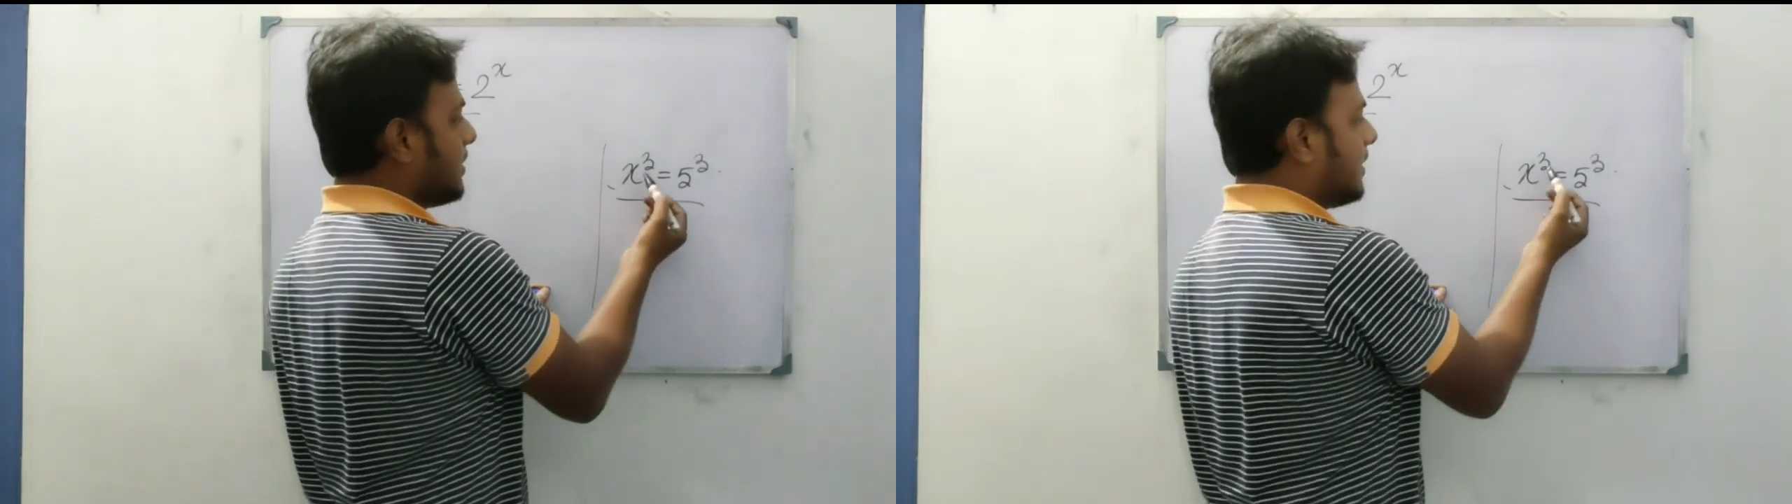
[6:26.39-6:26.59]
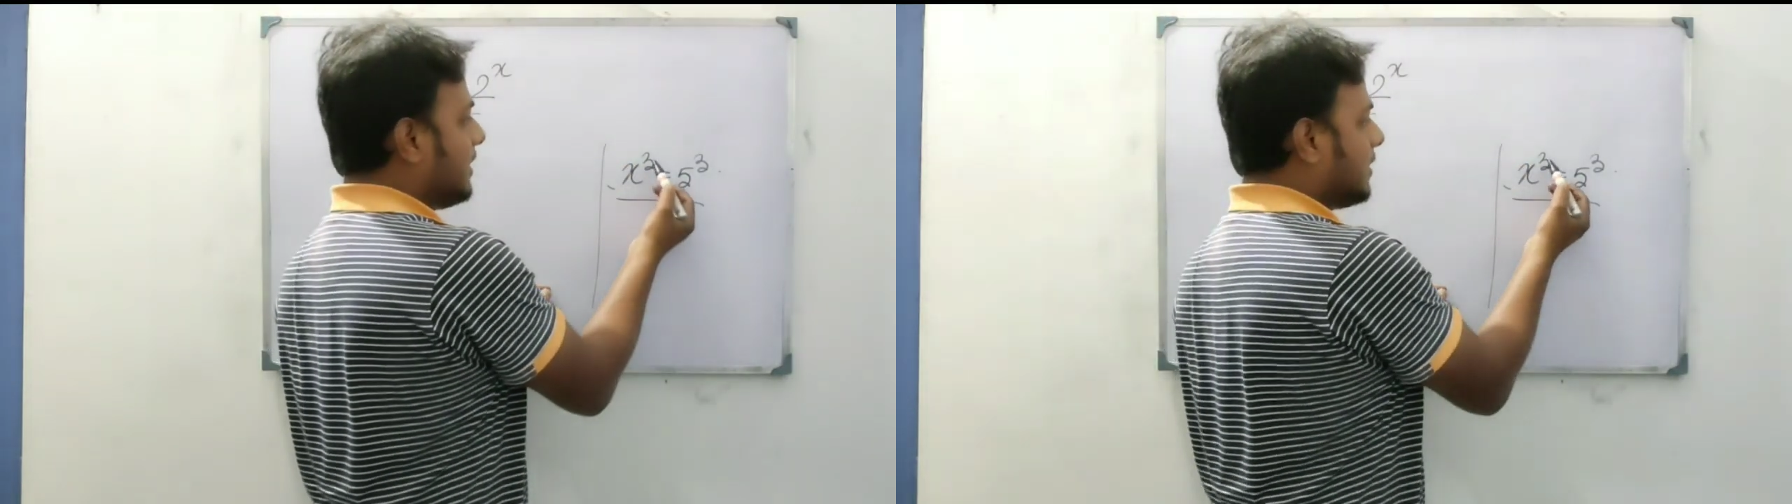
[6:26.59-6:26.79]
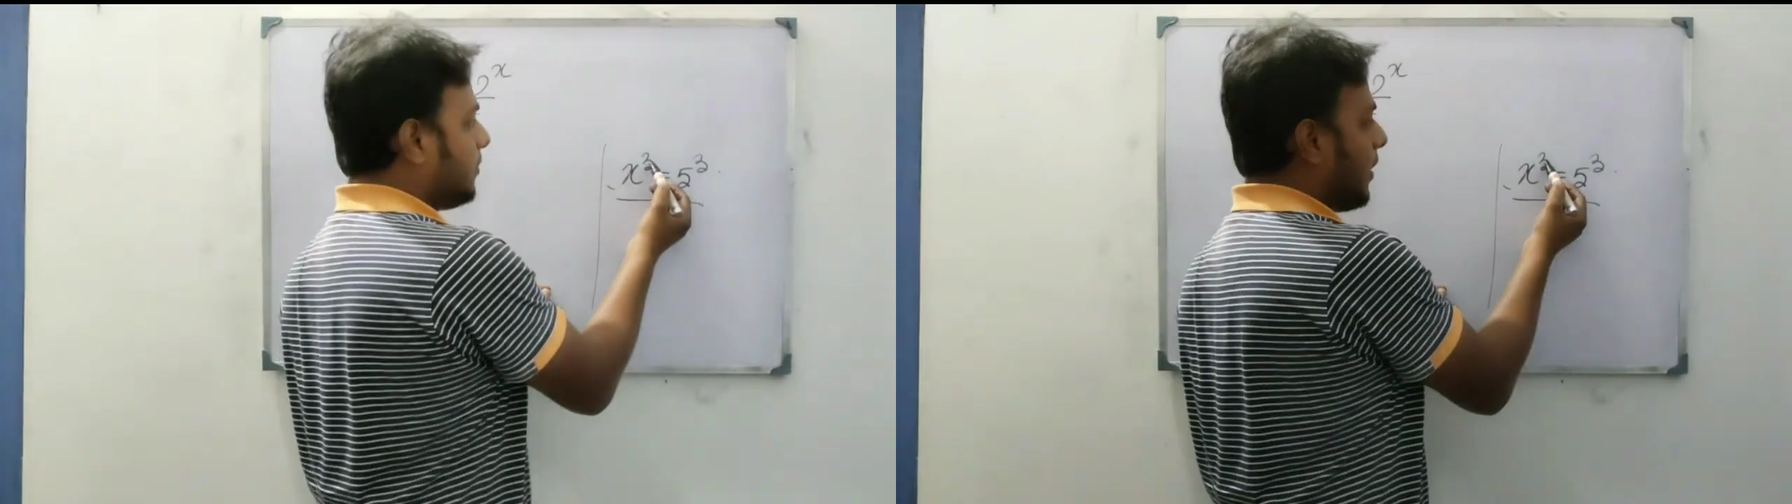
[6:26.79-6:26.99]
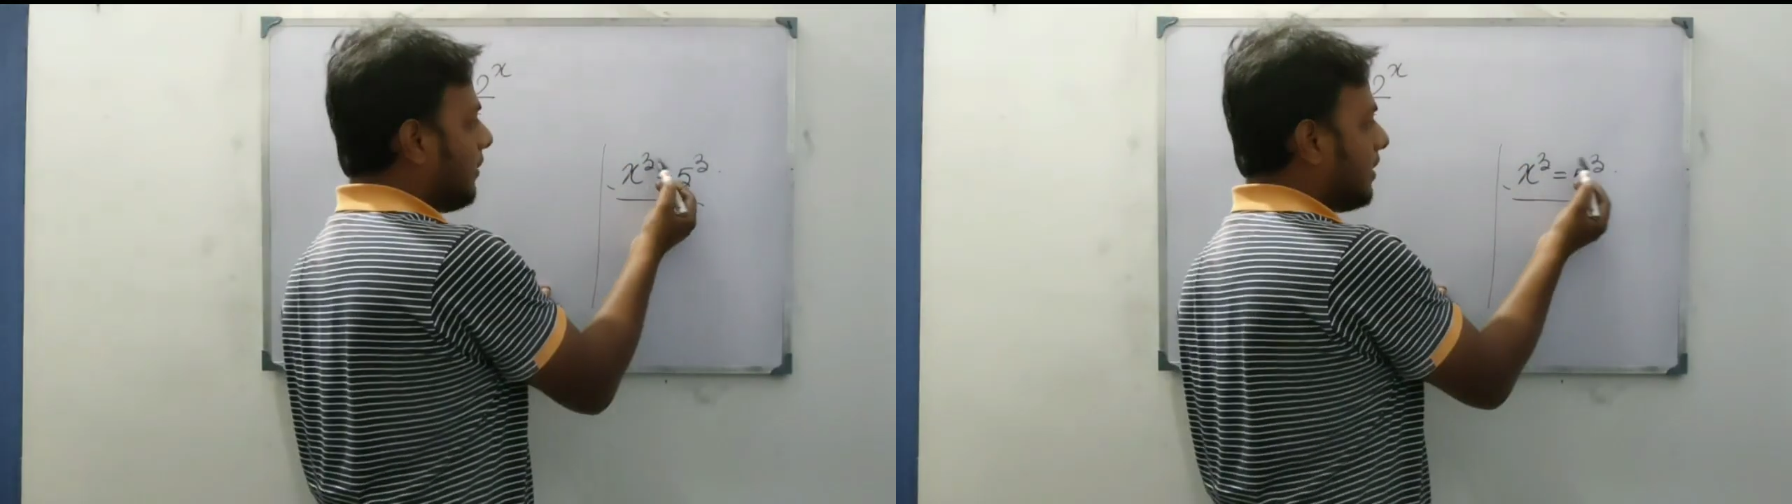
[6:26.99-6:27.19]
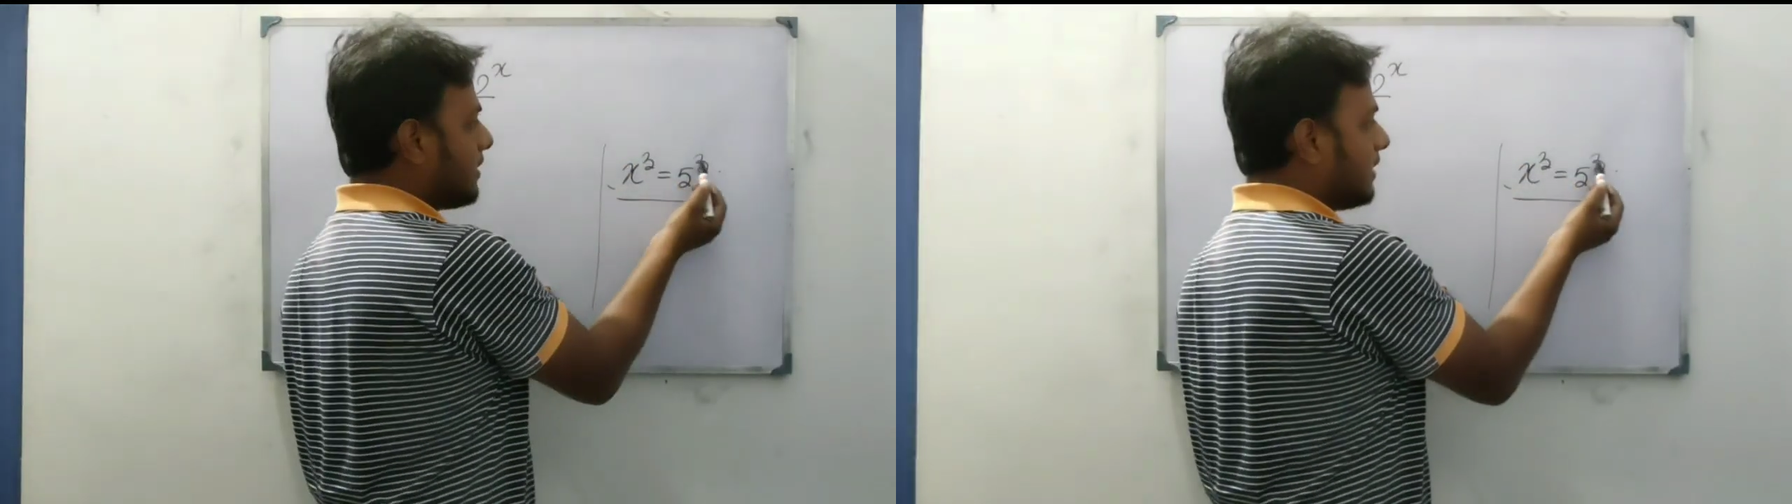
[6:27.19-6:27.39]
since
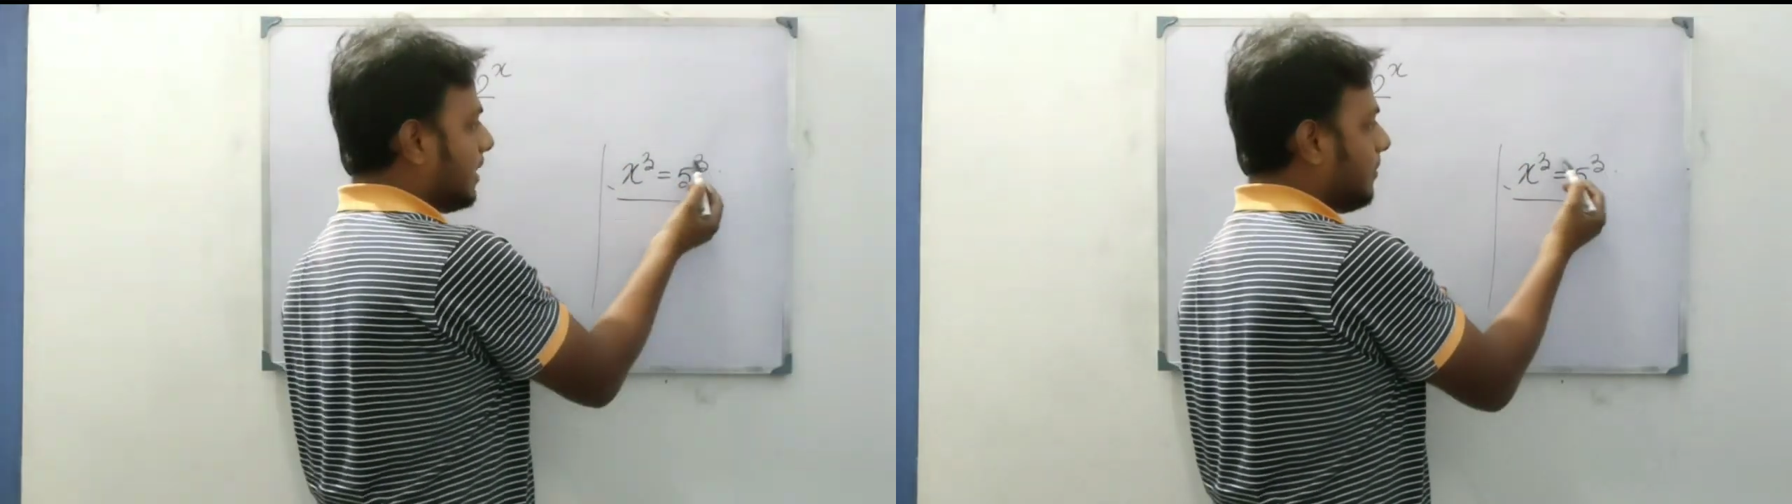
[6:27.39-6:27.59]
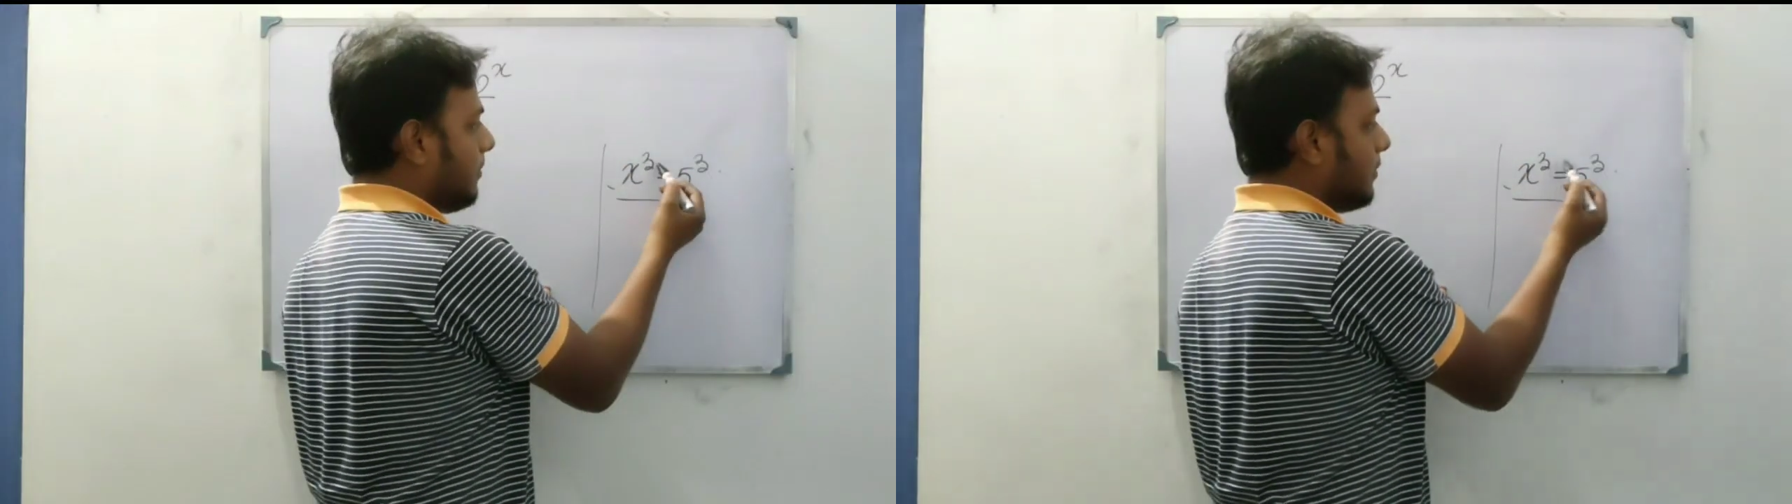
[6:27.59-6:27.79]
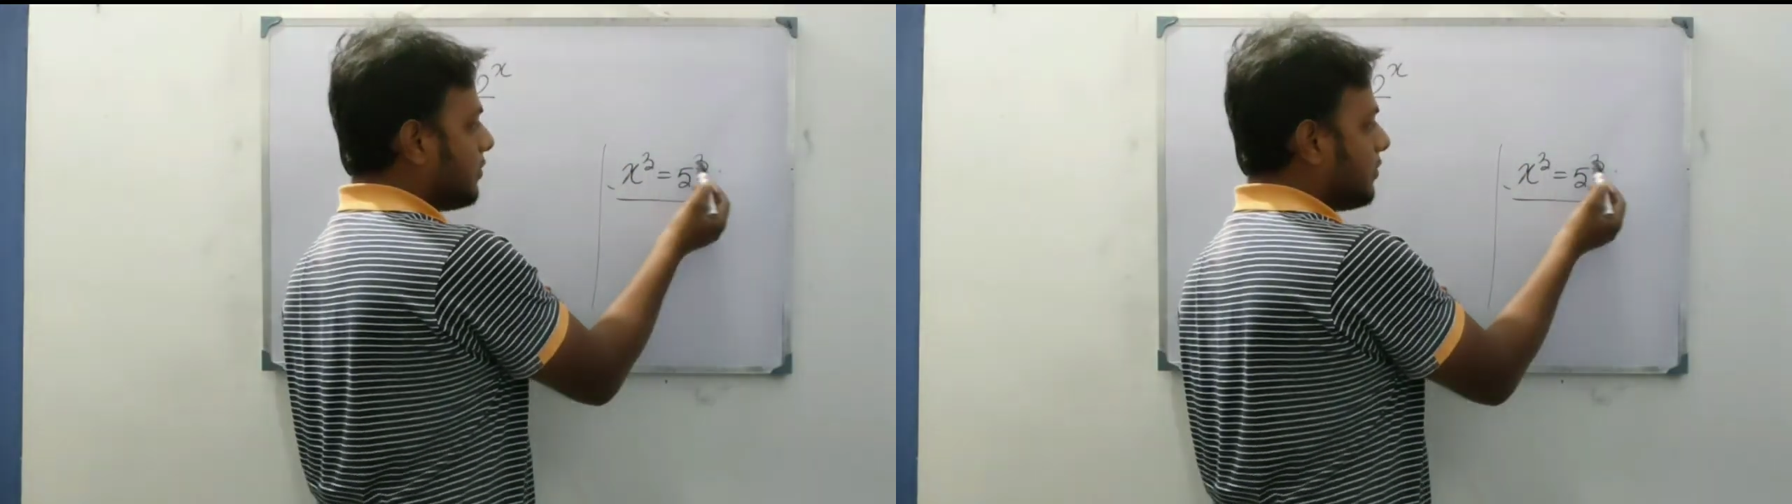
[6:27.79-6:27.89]
power same,